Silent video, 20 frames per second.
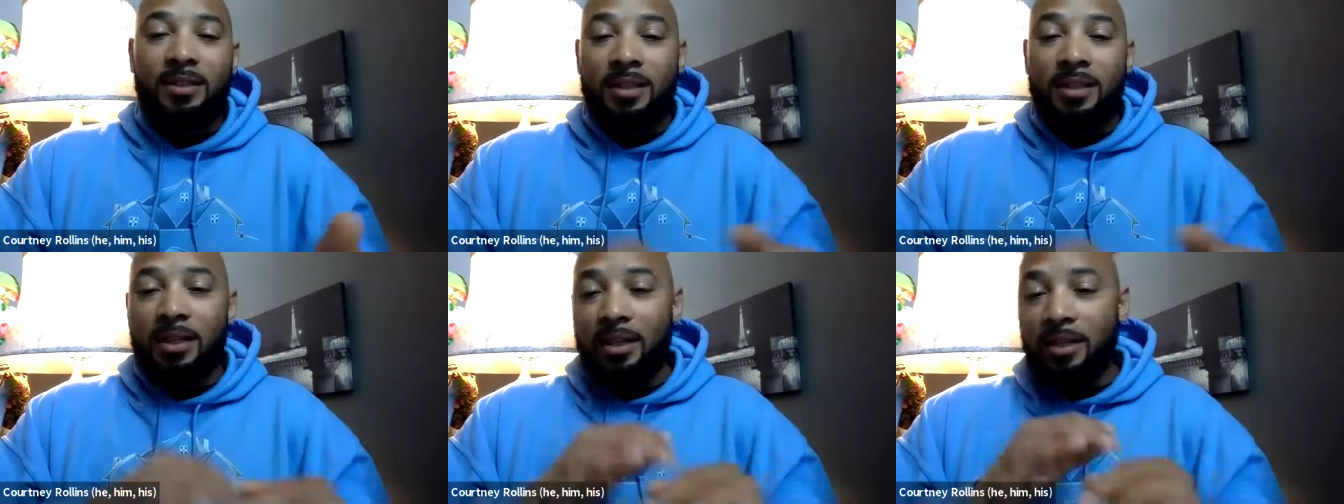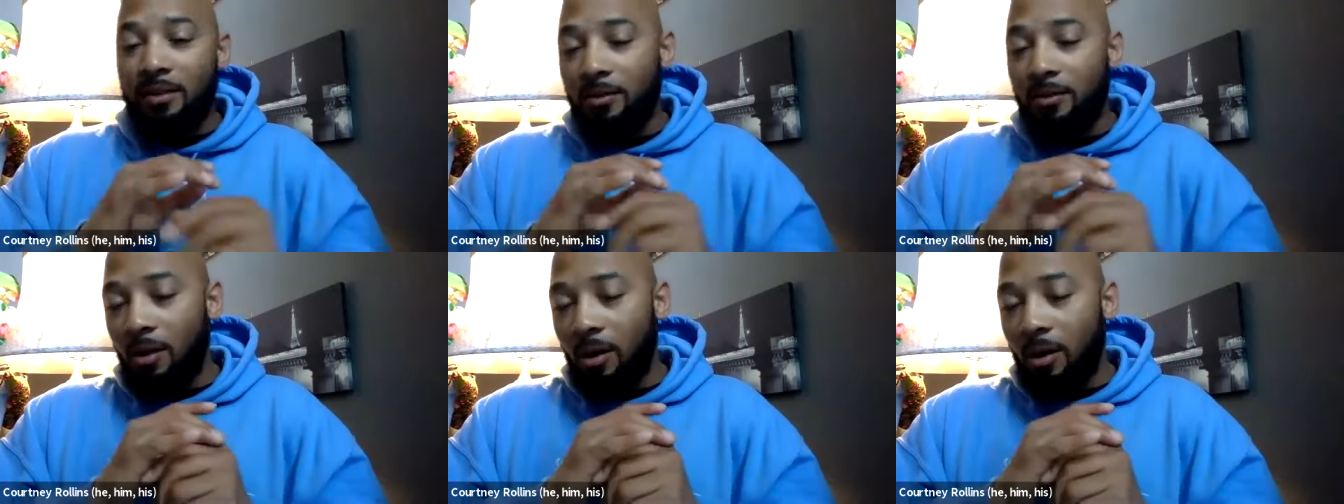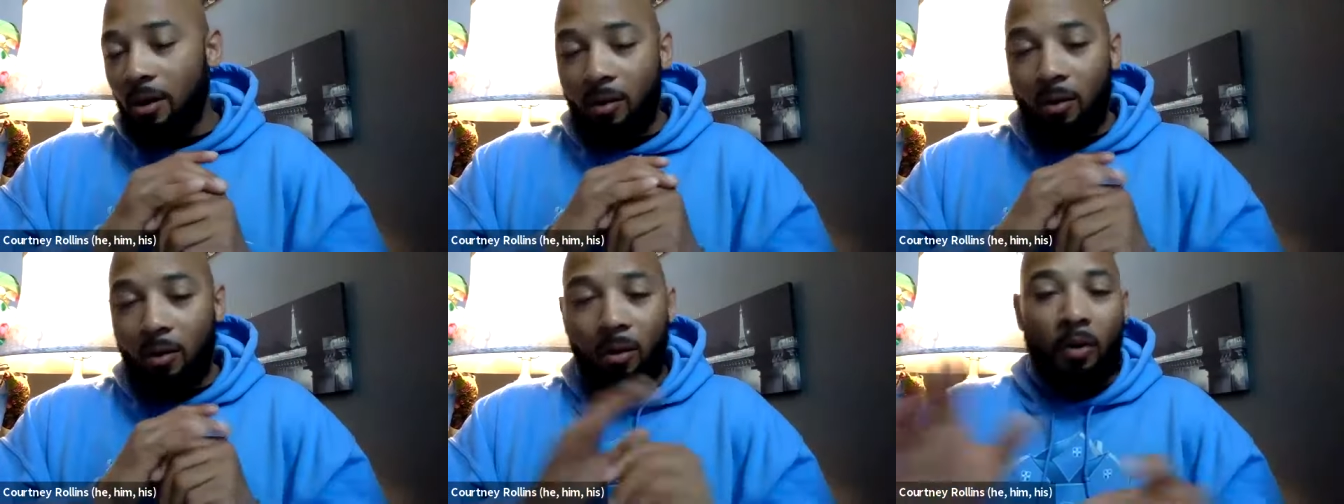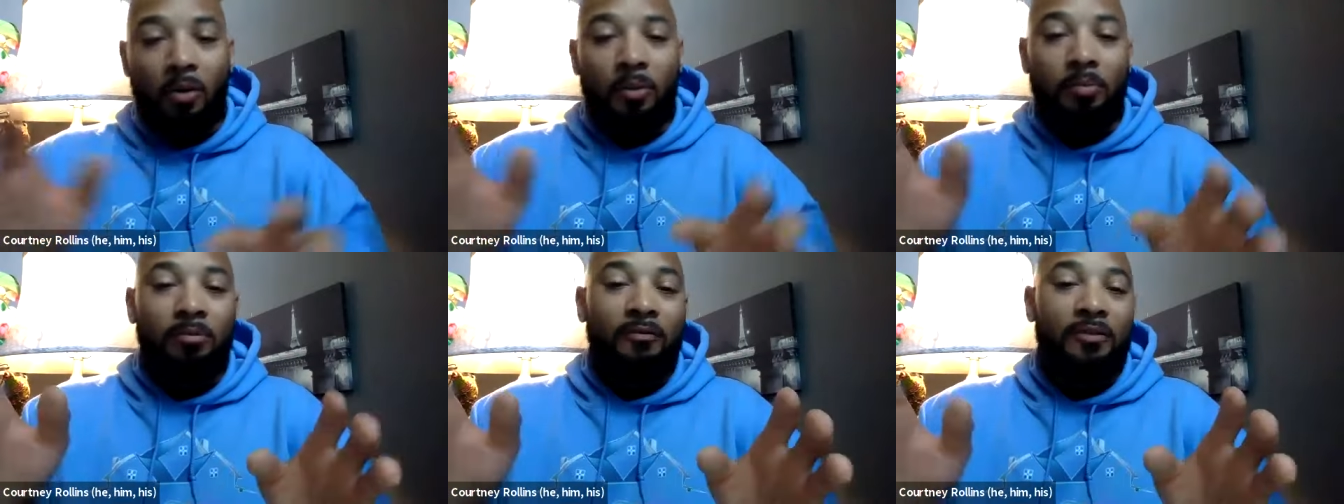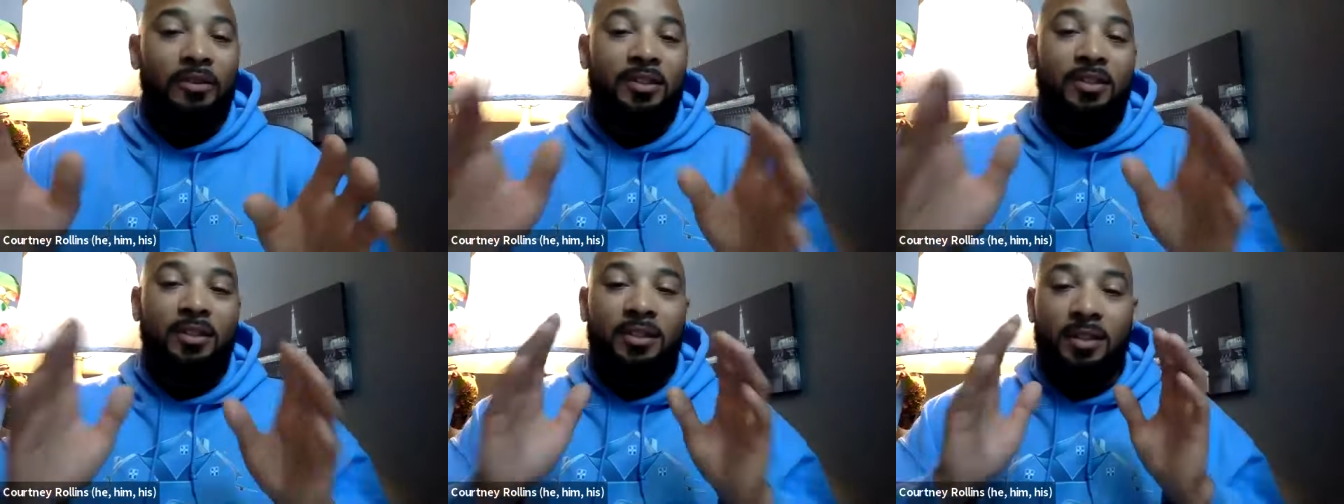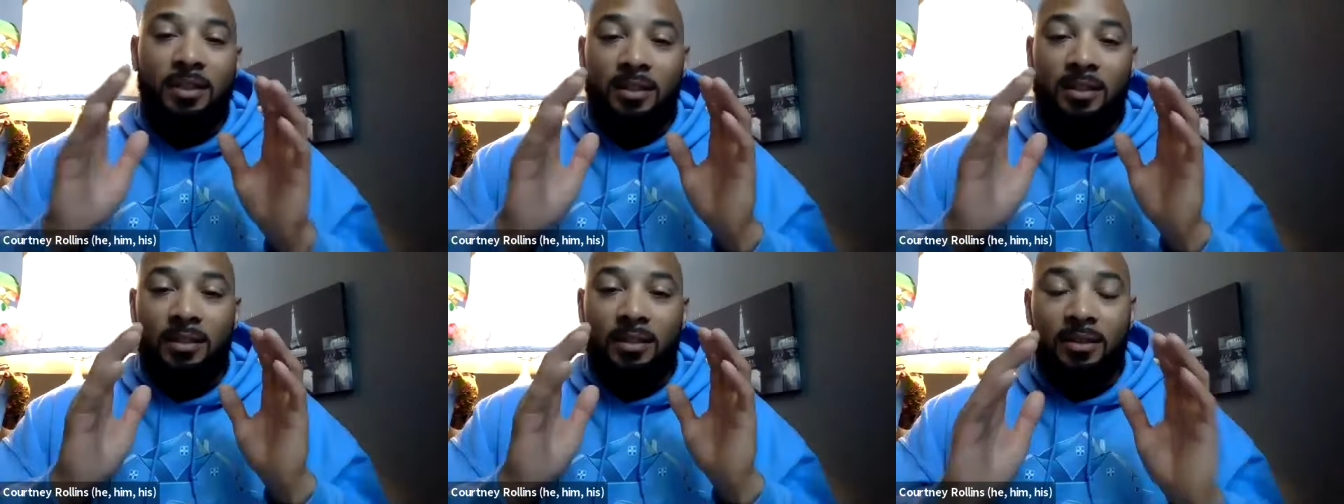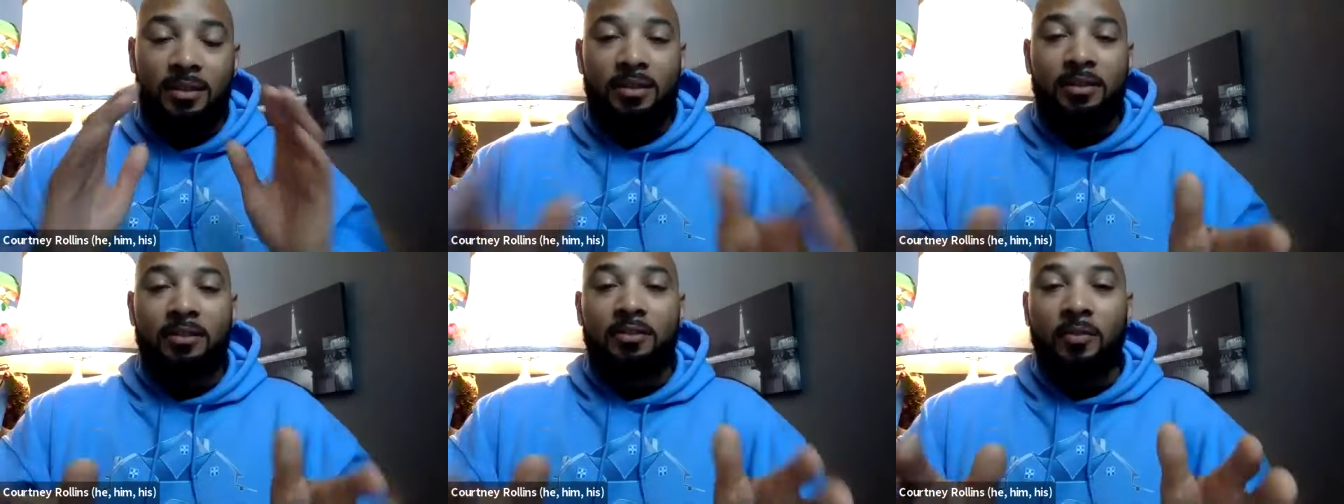and here are all the provisions and
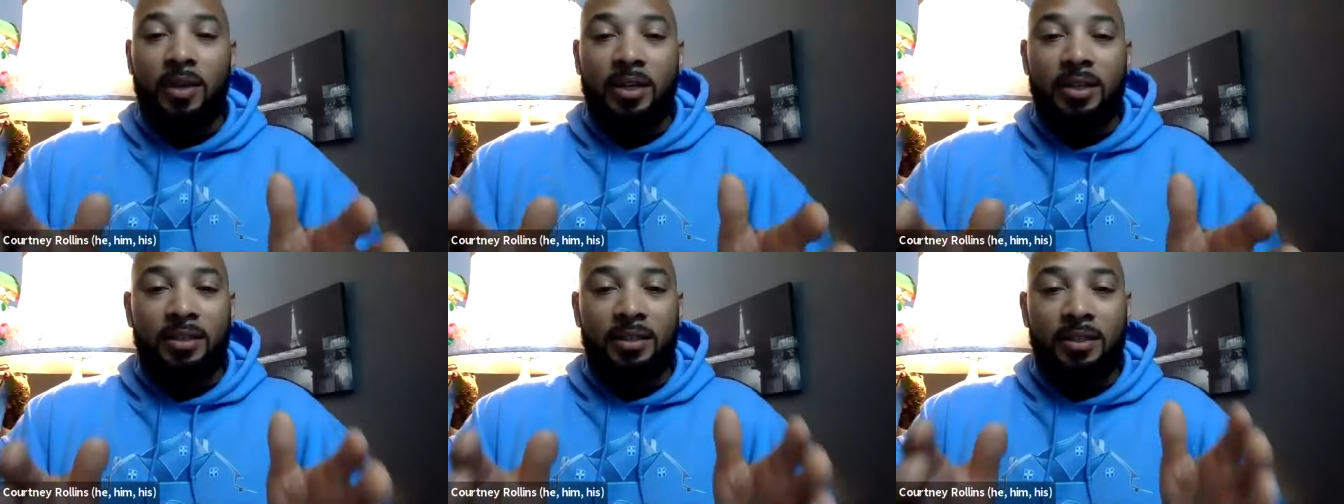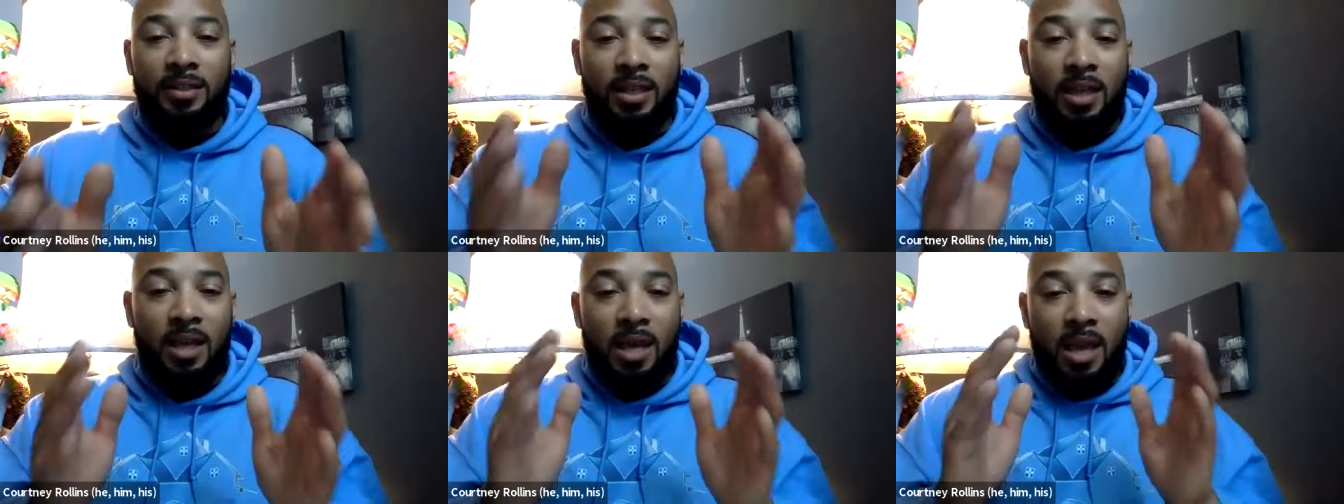situations